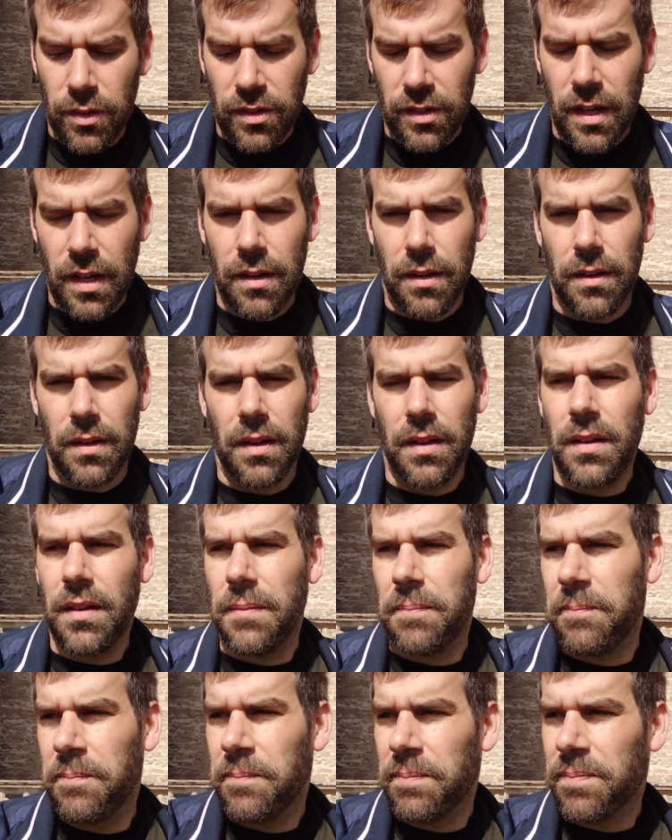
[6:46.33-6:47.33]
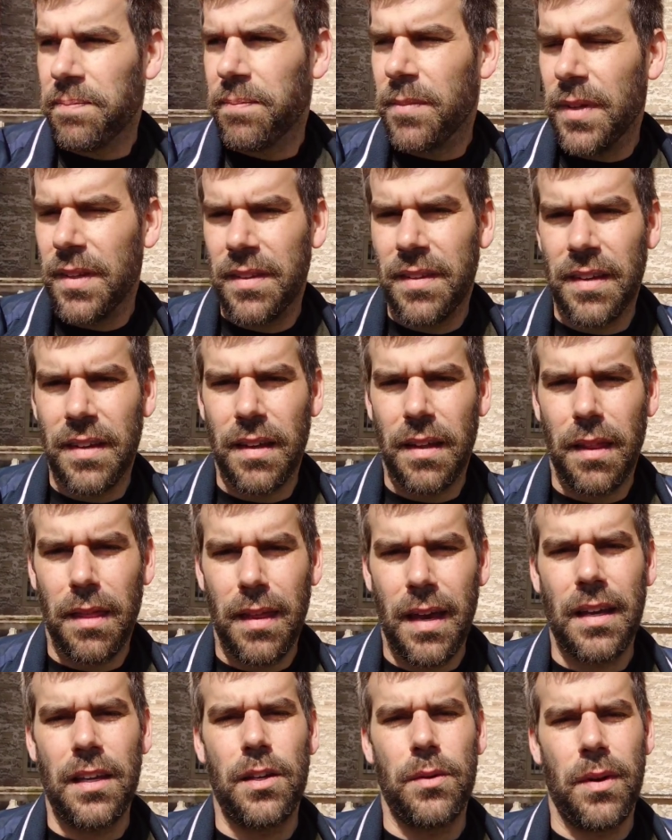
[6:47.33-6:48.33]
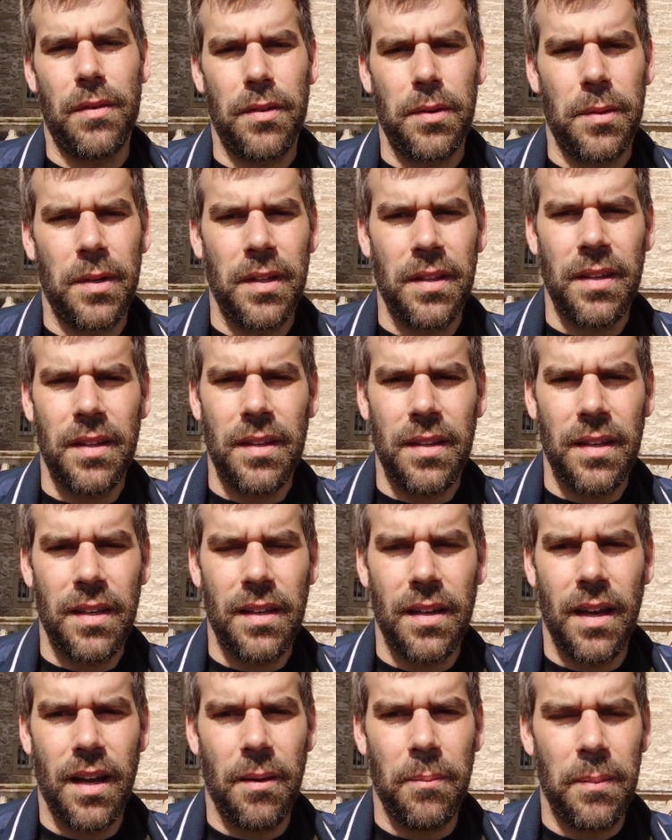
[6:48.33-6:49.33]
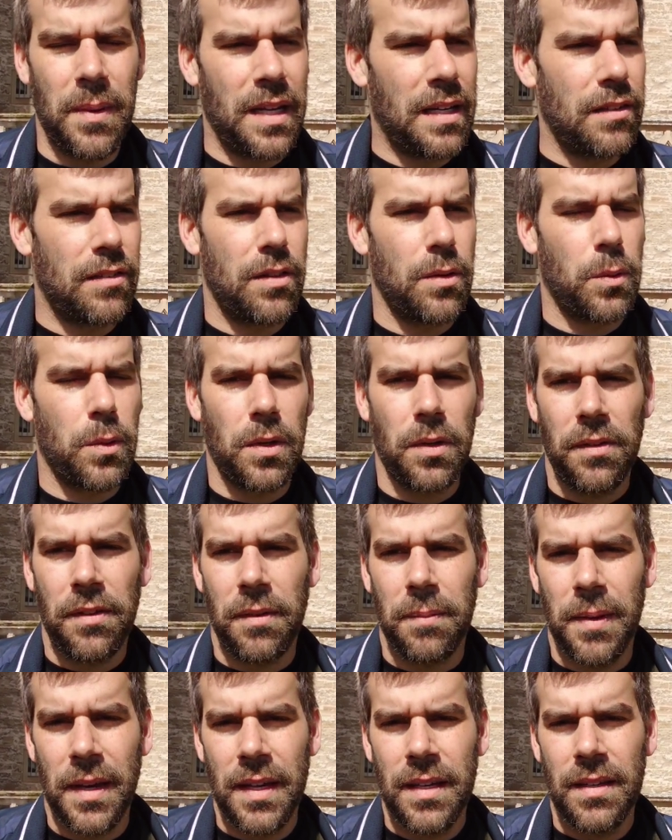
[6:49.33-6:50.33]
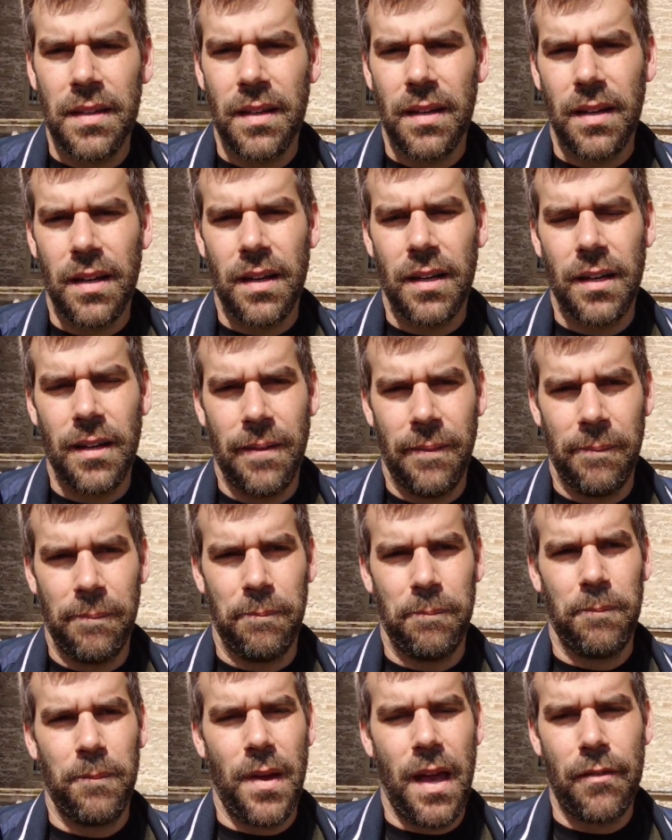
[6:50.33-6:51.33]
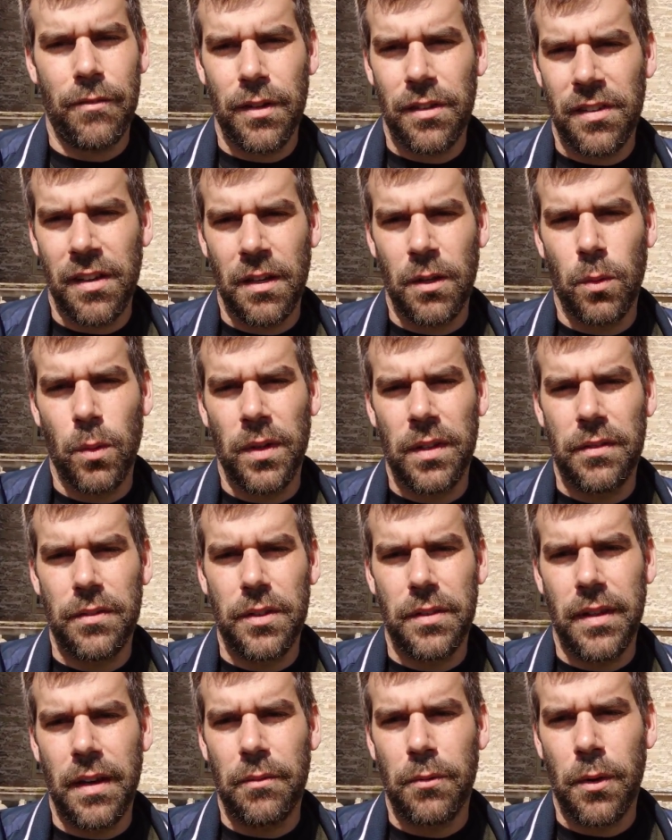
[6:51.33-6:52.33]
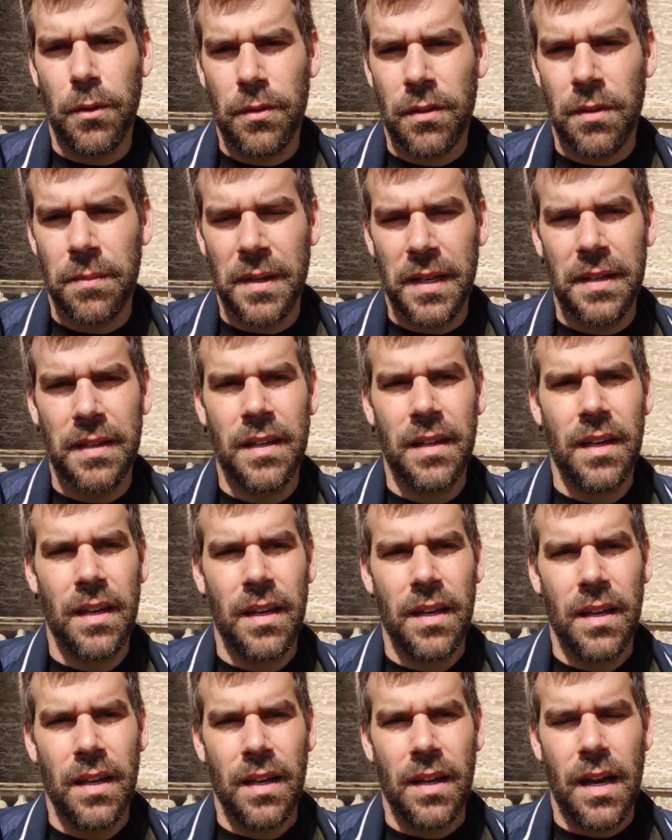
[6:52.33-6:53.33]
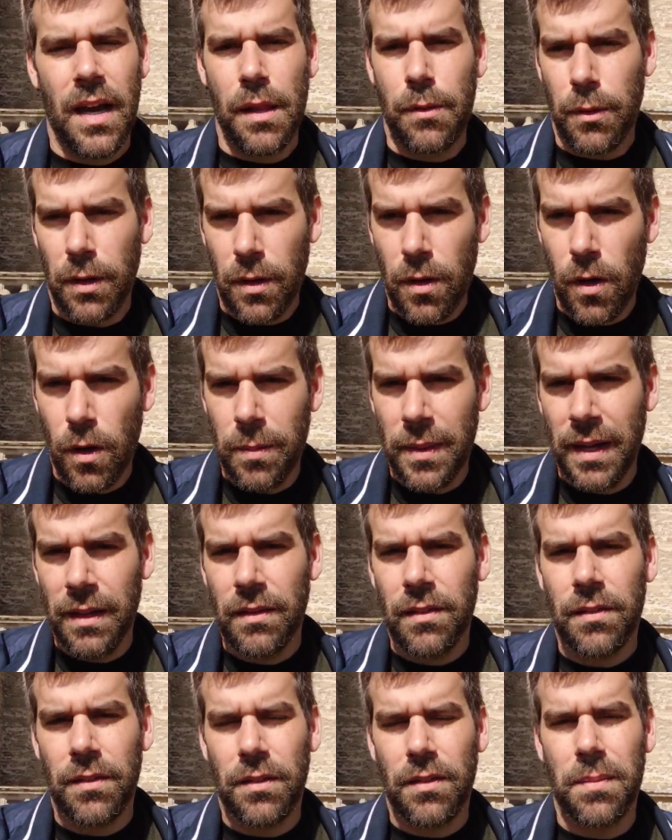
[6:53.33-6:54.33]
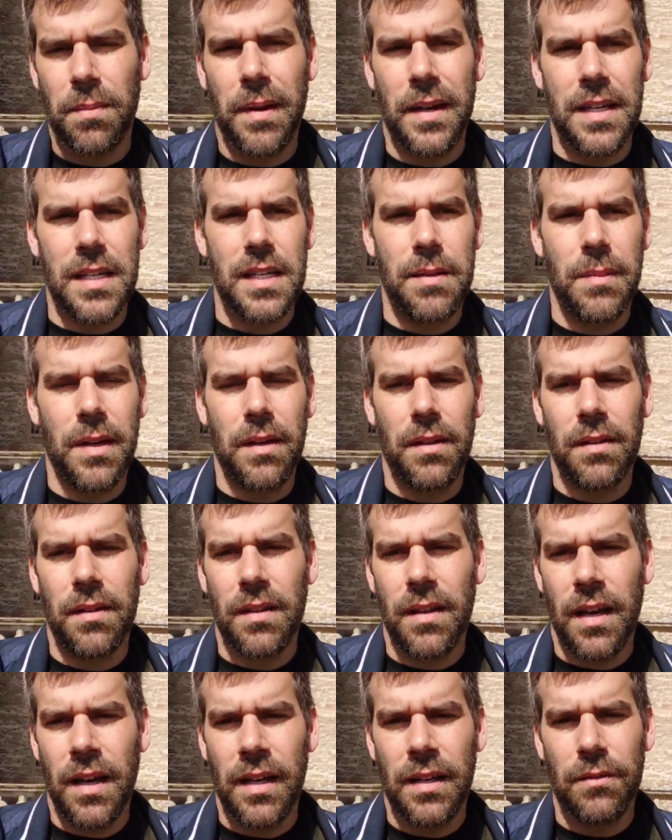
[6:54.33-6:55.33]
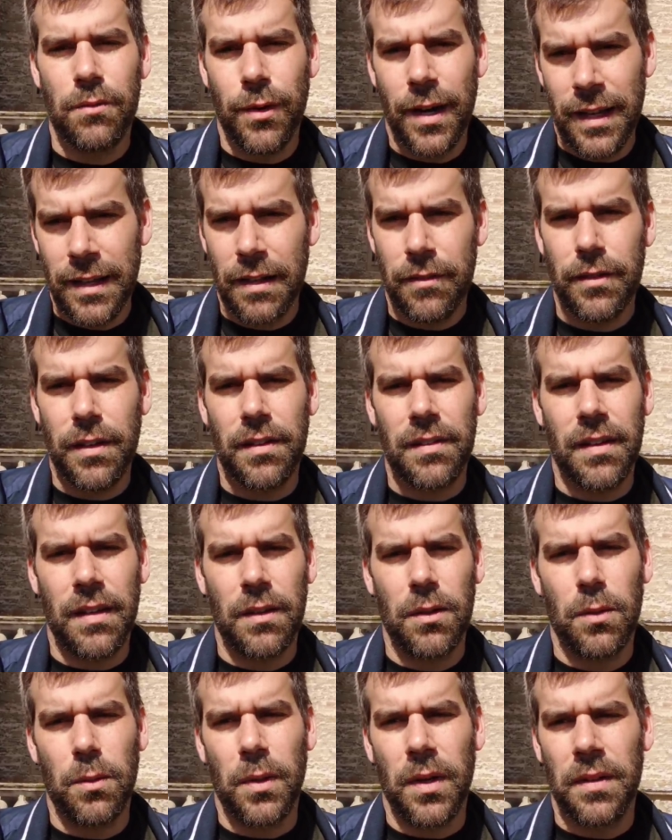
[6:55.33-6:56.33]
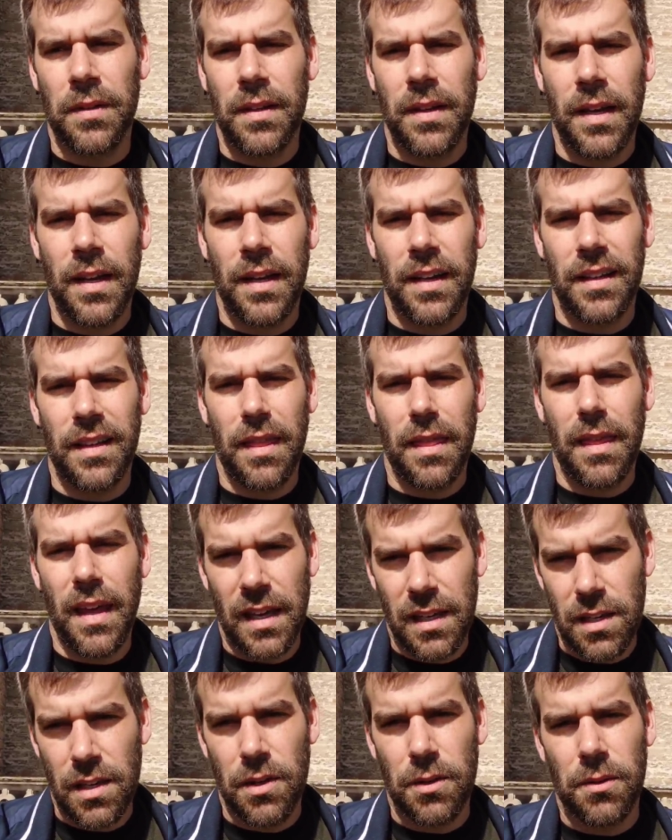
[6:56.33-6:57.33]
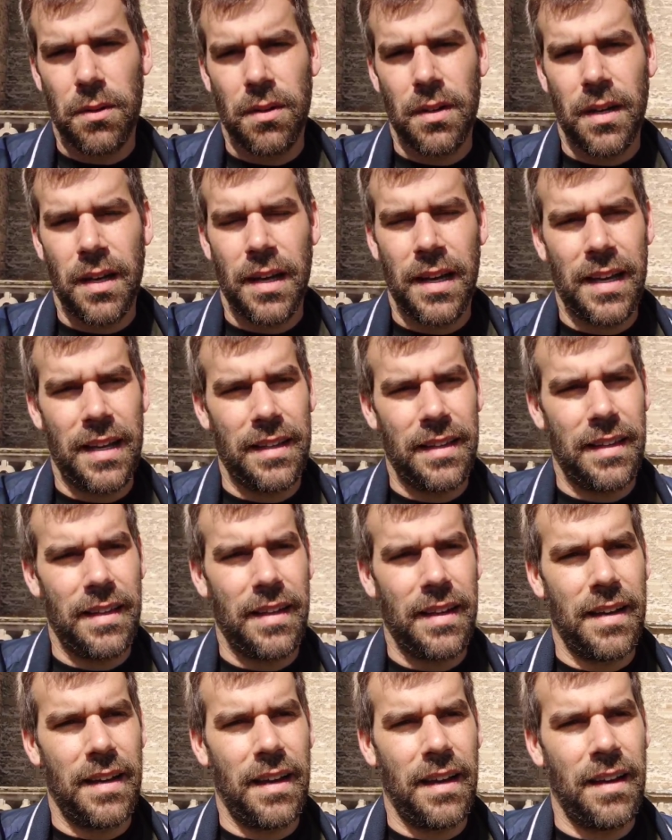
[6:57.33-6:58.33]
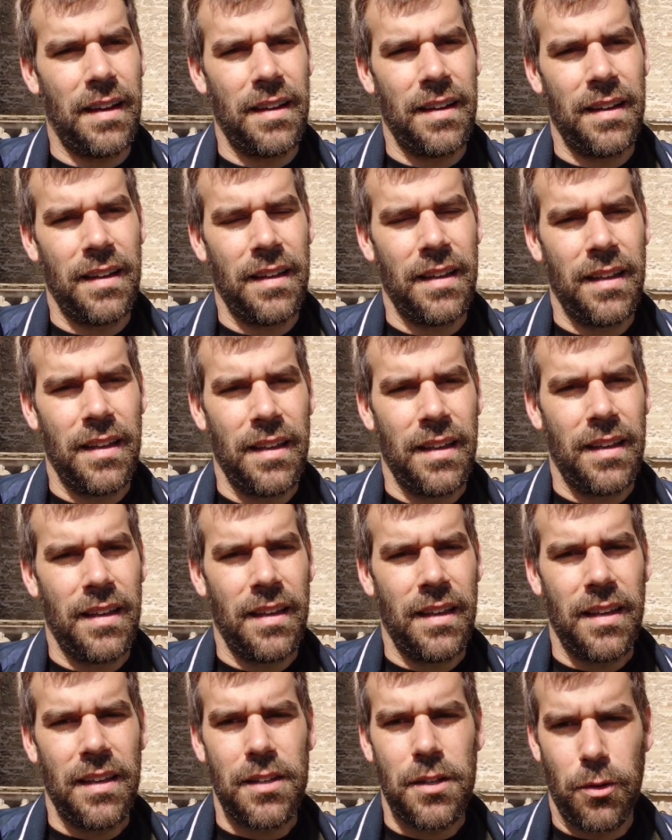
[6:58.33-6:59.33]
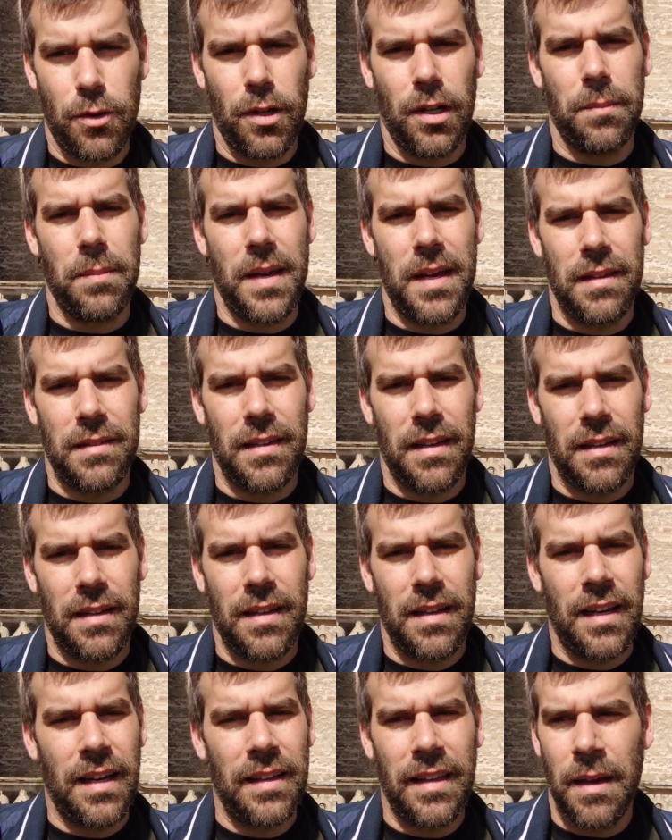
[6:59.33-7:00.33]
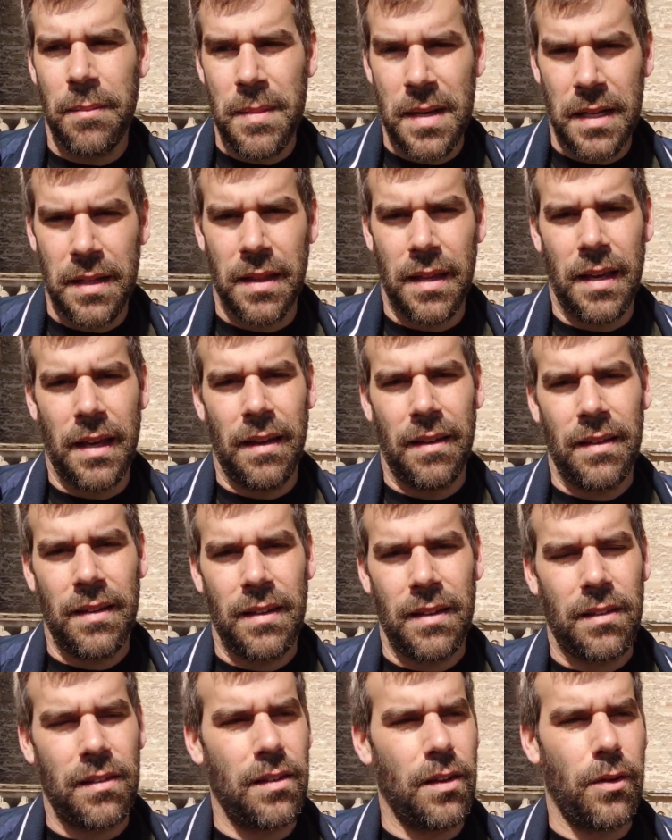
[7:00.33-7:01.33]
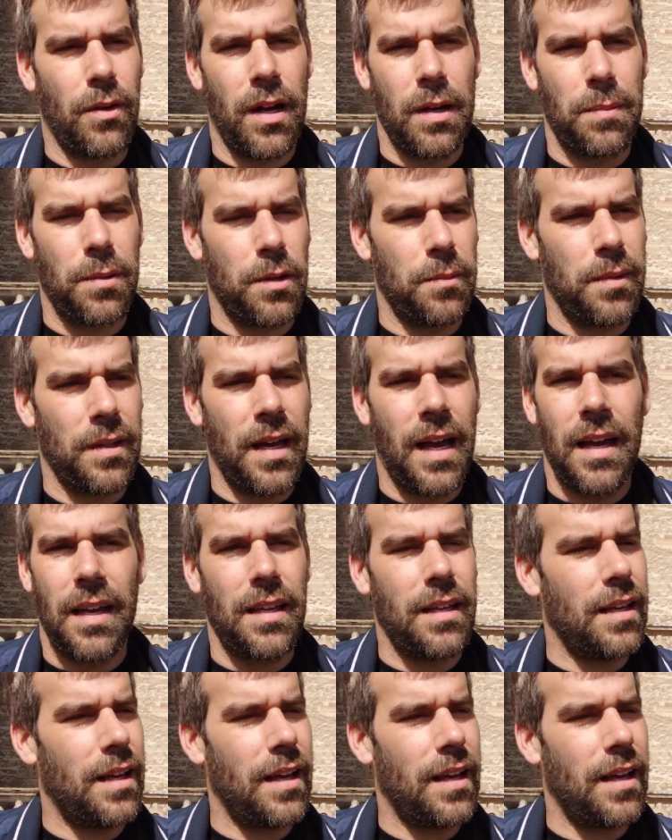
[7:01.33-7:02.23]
scared. But thank you, everyone. It means the world to me. Every single one of you that wrote to me, either in comments or to my email, I read every single one, and thank you. And you're all amazing. And I mean that. It's no hyperbole.